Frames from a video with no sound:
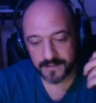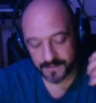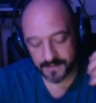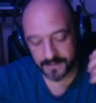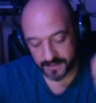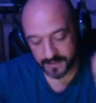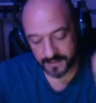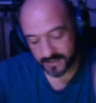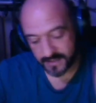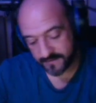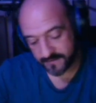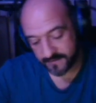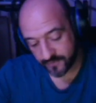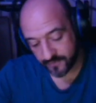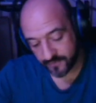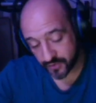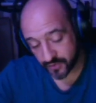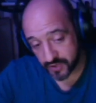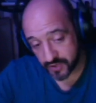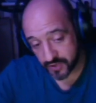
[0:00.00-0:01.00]
For
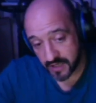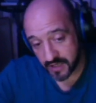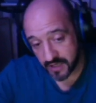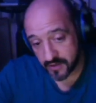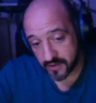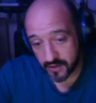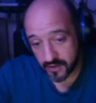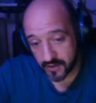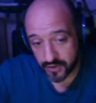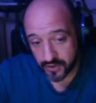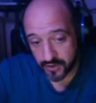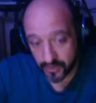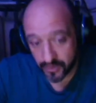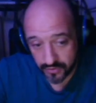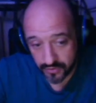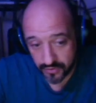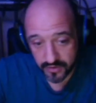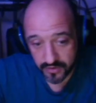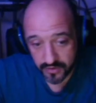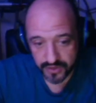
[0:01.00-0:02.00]
those that are new
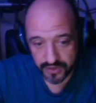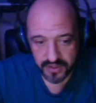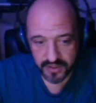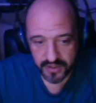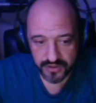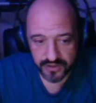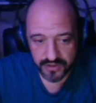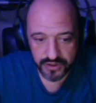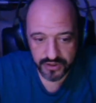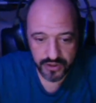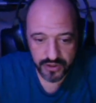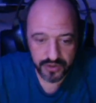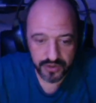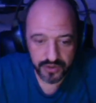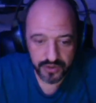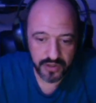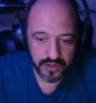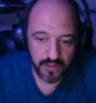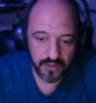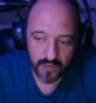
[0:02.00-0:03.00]
to the strategy
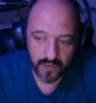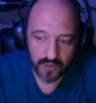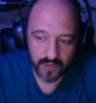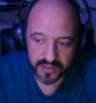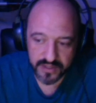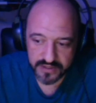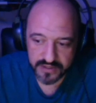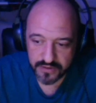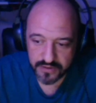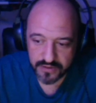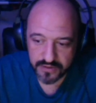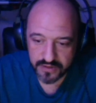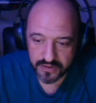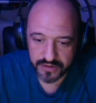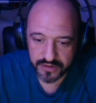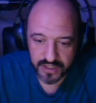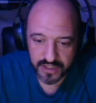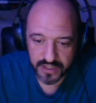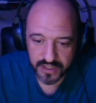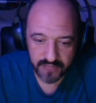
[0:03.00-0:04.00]
genre, what is a
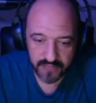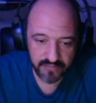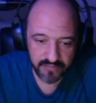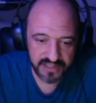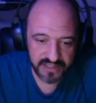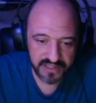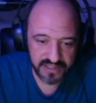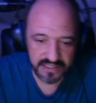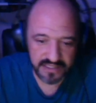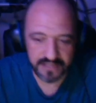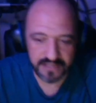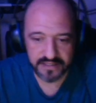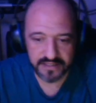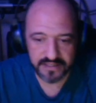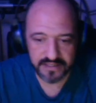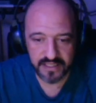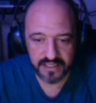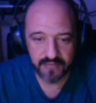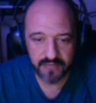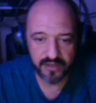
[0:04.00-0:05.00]
strategy game? Basically, it's a
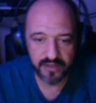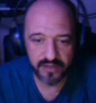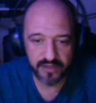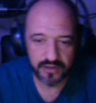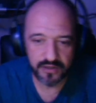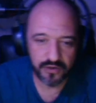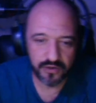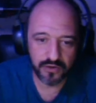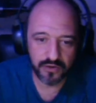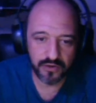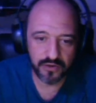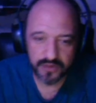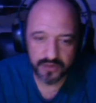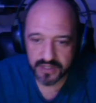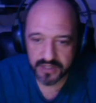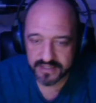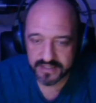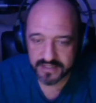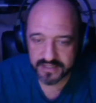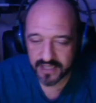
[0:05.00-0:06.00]
game that you go on
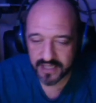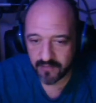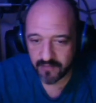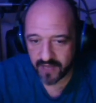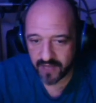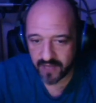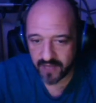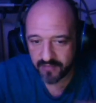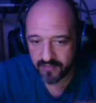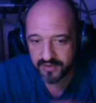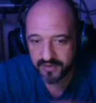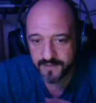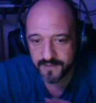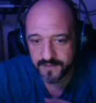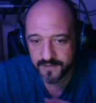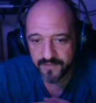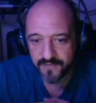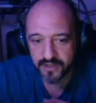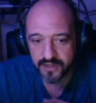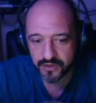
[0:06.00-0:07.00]
inside a map.
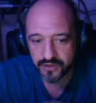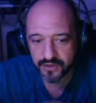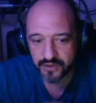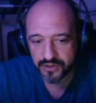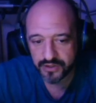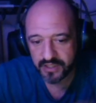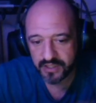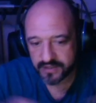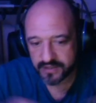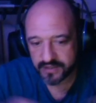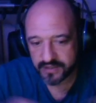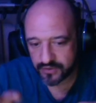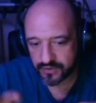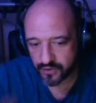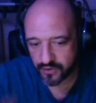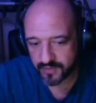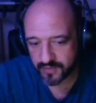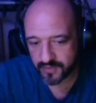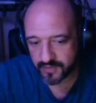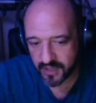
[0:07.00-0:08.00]
Usually, it's
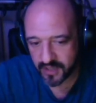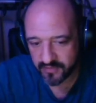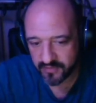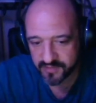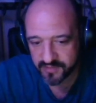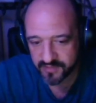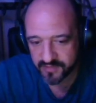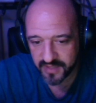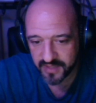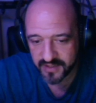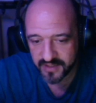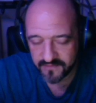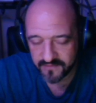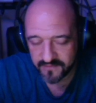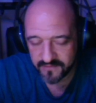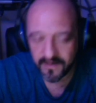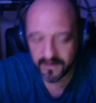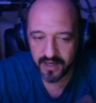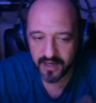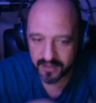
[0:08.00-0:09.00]
top-down perspective.
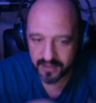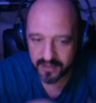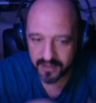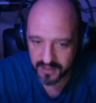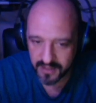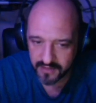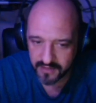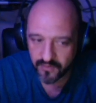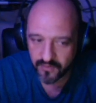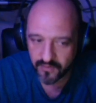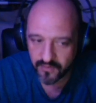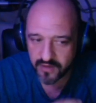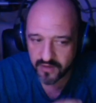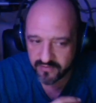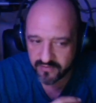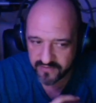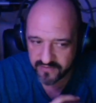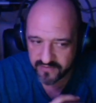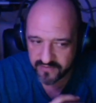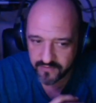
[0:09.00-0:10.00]
Again, one of
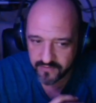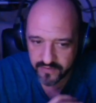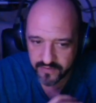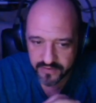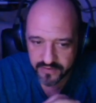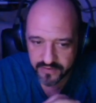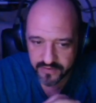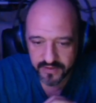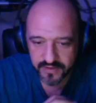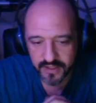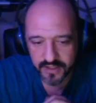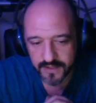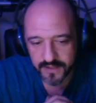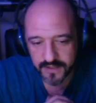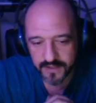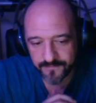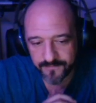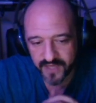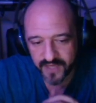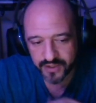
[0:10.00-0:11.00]
my favorite
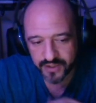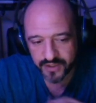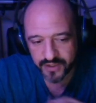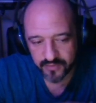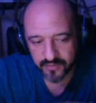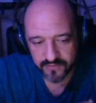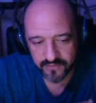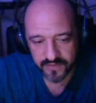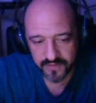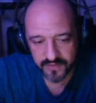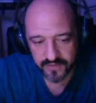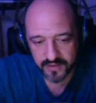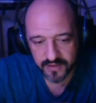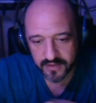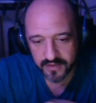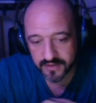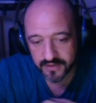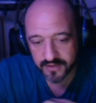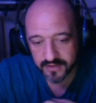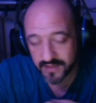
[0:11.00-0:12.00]
isomorphic
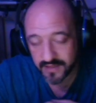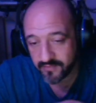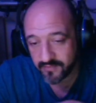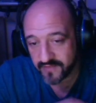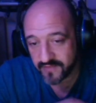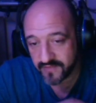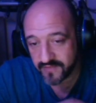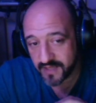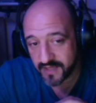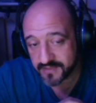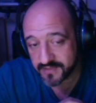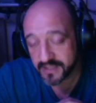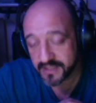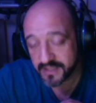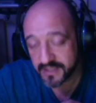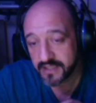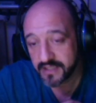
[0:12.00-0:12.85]
type of games.